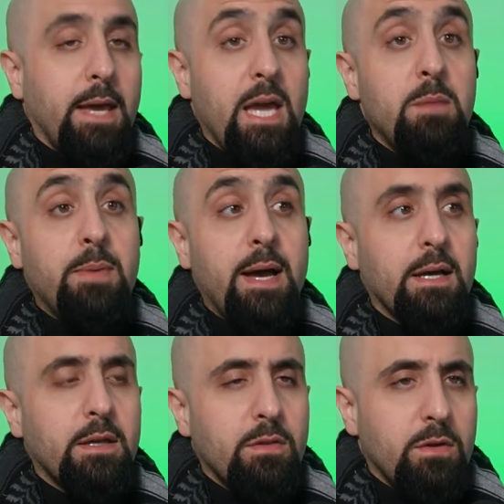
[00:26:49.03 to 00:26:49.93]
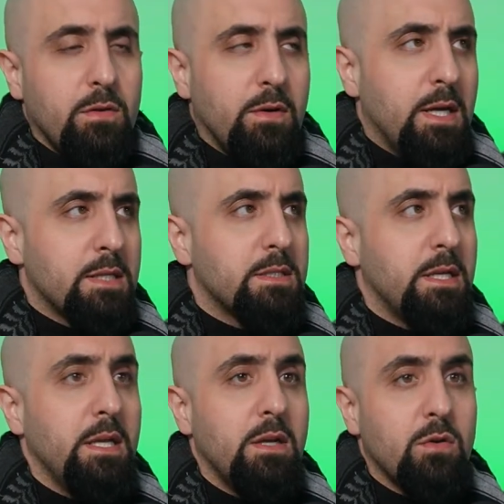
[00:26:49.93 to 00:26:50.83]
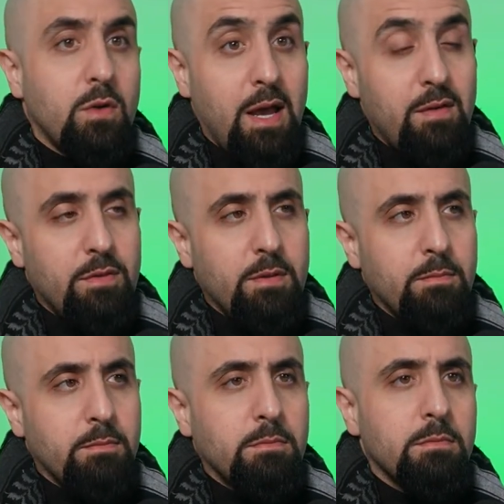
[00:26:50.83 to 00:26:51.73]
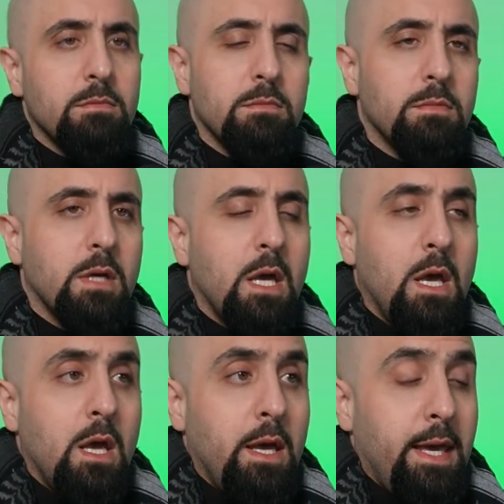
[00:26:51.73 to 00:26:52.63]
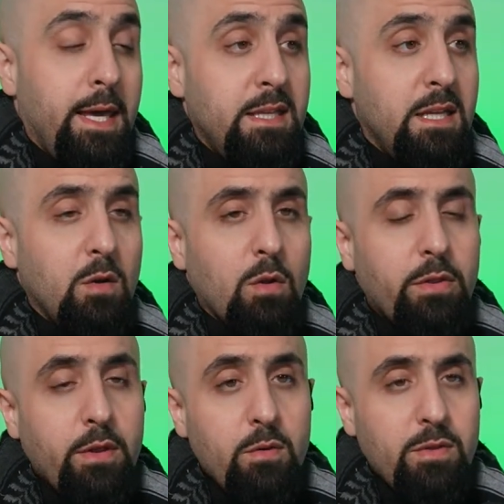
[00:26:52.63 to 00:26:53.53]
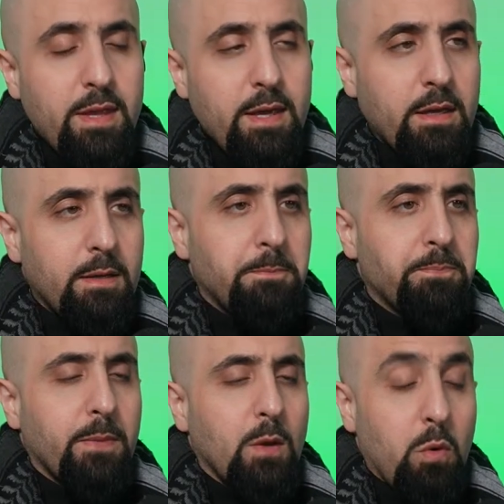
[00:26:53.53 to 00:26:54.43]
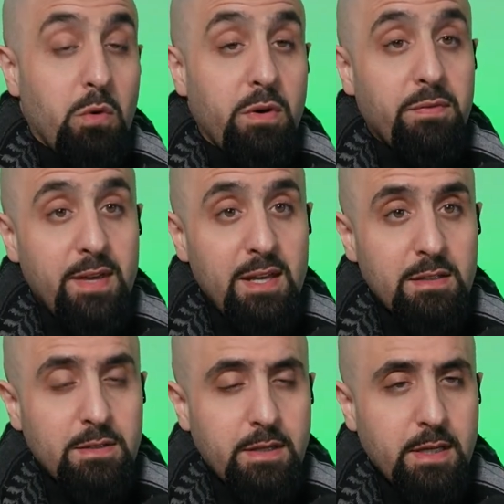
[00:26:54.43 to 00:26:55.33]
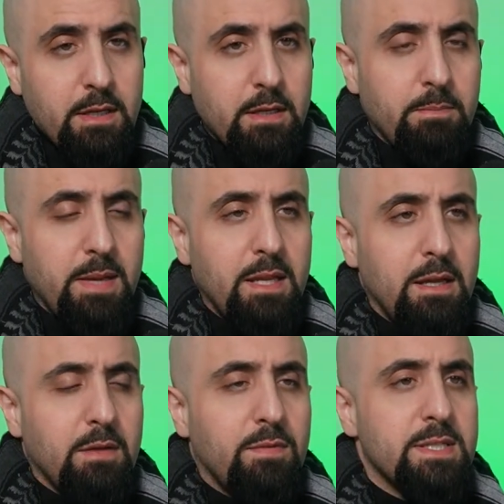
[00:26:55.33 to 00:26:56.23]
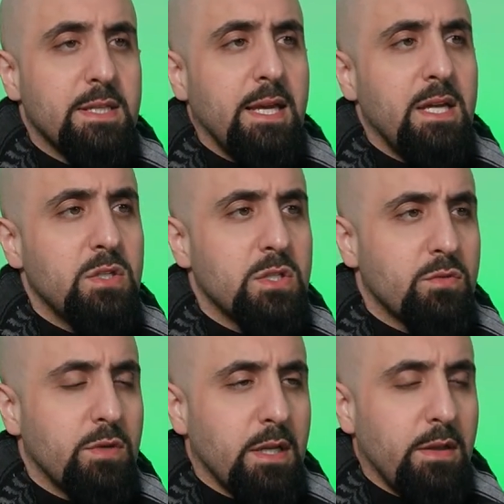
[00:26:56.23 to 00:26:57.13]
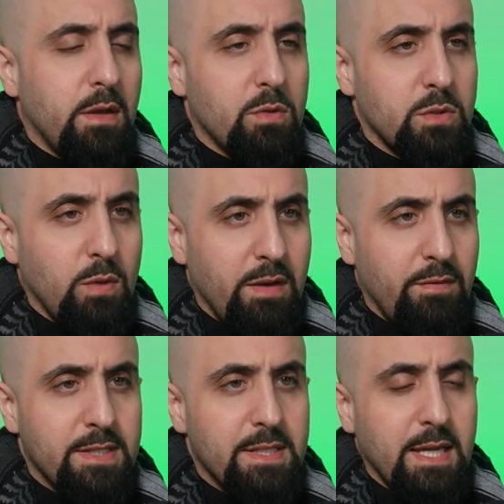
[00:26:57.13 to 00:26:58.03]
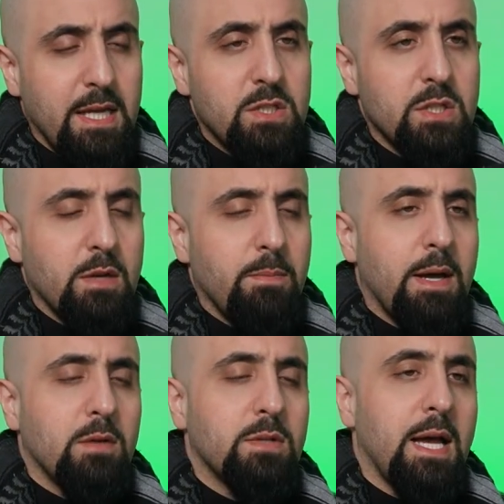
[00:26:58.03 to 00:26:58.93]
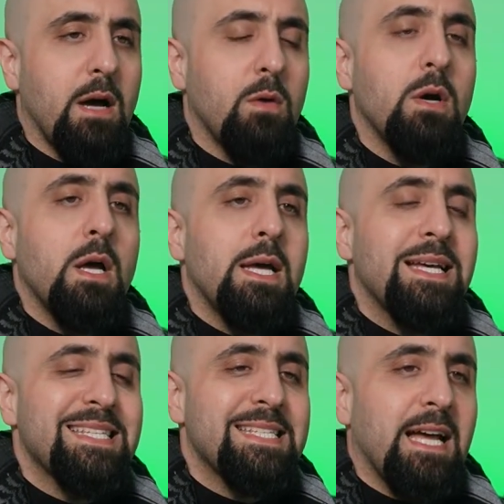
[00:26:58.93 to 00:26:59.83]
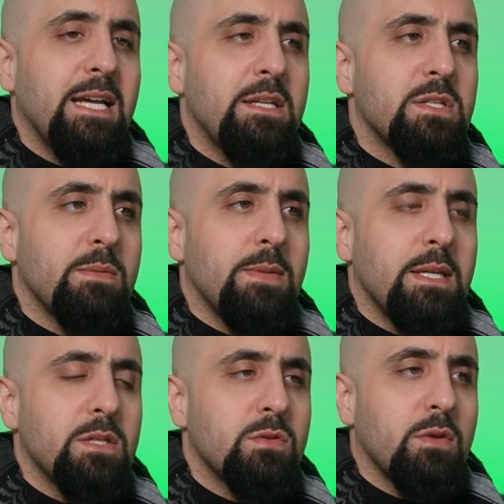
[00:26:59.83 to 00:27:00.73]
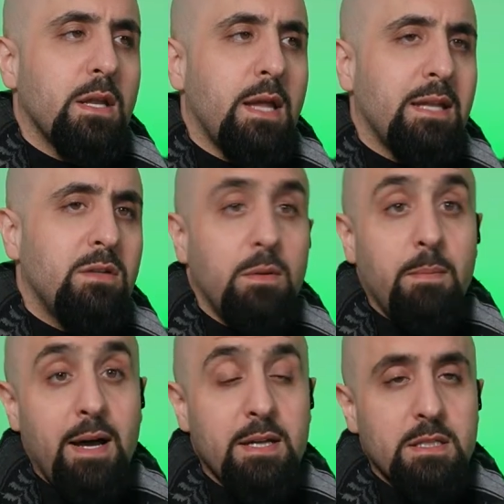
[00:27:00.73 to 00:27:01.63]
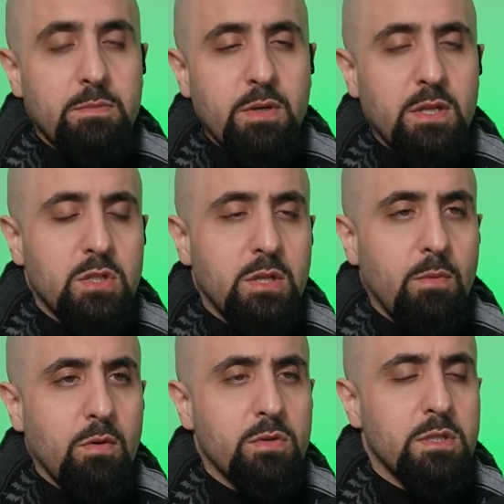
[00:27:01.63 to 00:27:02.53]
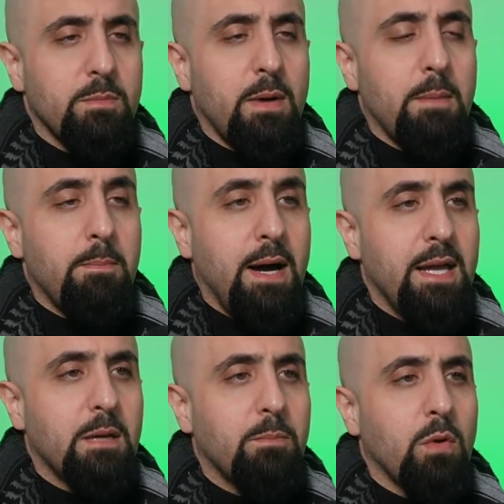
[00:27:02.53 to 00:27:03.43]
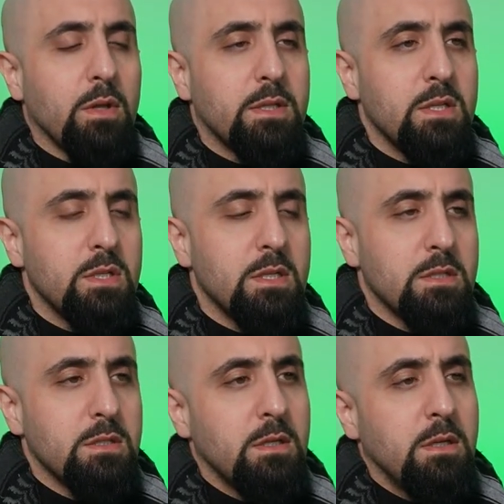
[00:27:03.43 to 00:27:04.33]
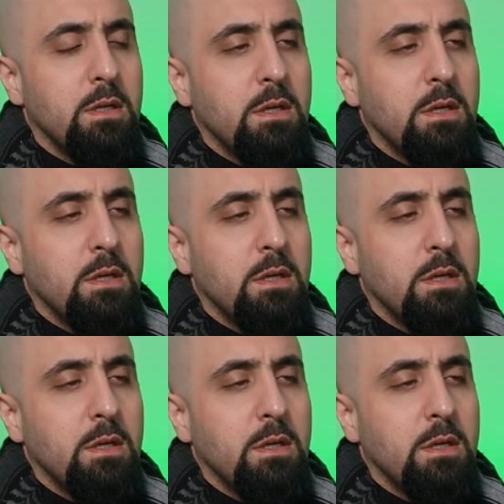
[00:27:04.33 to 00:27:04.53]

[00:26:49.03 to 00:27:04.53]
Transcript: AIPAC and the US, here you have them hidden, although they were revealed in many investigations, really. There was one investigation about how Zionism in Israel undermines British democracy by buying politicians.